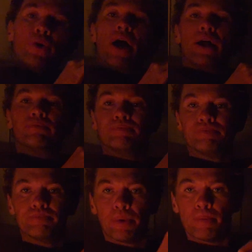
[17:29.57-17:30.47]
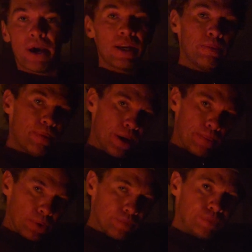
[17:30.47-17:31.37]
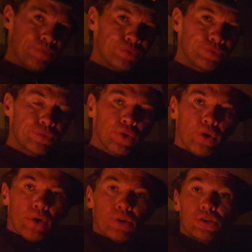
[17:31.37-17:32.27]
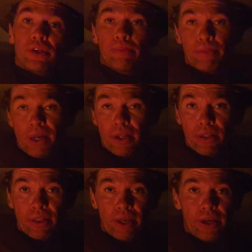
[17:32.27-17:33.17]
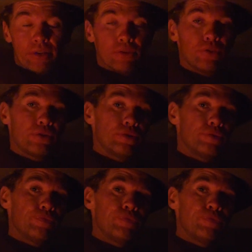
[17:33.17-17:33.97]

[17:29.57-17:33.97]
brat, but many people see many things.